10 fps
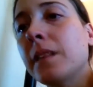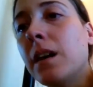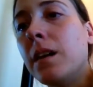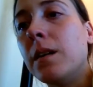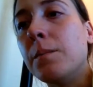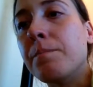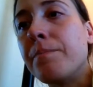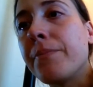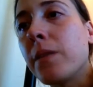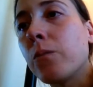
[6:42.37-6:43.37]

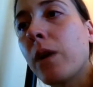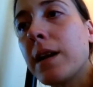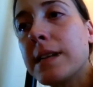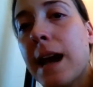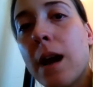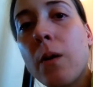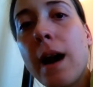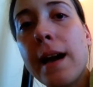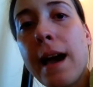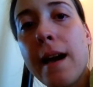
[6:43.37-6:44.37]
Right now
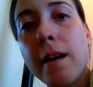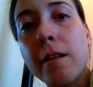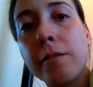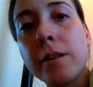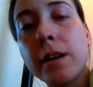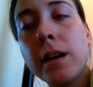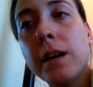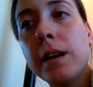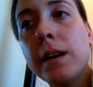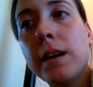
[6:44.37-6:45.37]

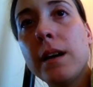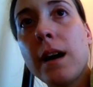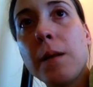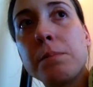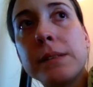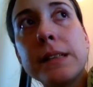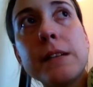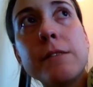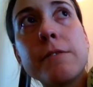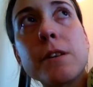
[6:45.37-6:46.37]
I
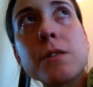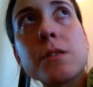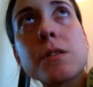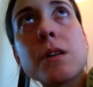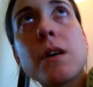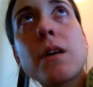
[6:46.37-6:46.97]
believe there's